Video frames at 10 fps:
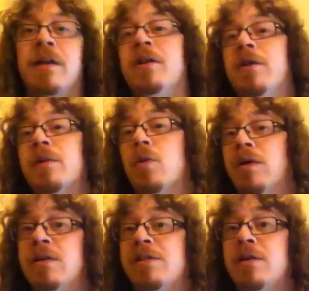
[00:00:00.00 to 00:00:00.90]
Now, don't get me
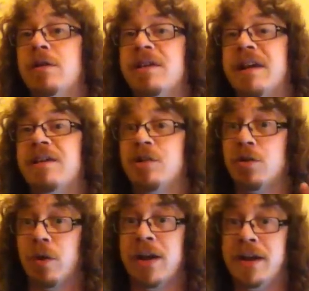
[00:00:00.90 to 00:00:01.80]
wrong, Daytona USA is a
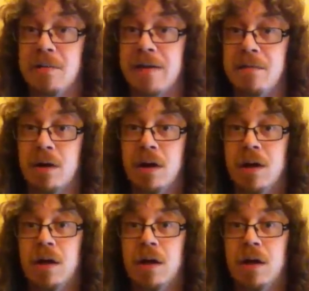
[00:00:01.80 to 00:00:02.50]
great game,